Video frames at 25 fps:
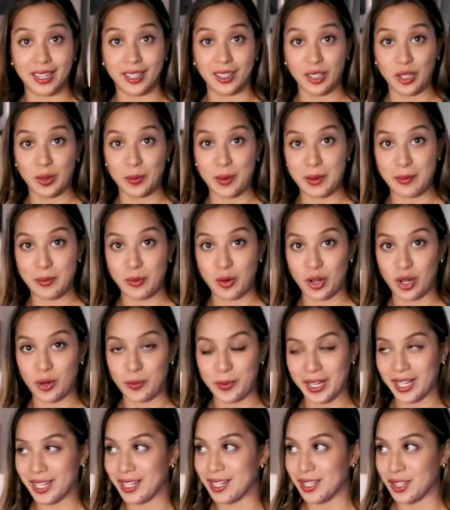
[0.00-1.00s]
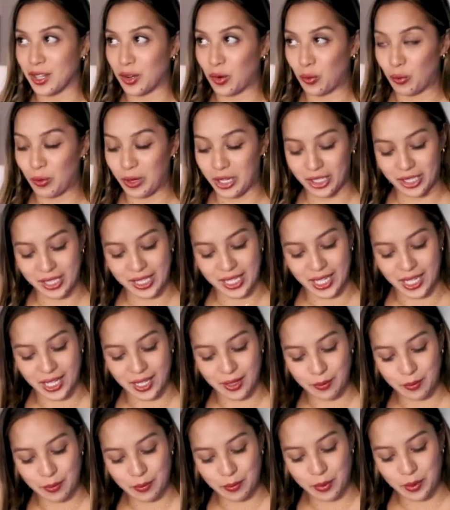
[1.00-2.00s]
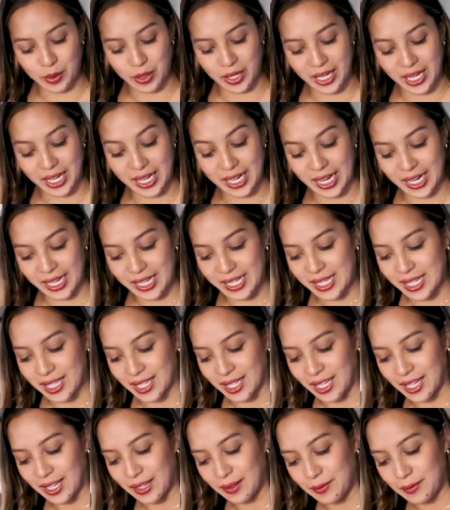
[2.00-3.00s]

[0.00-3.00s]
a little bit more because they're wilting pretty nicely.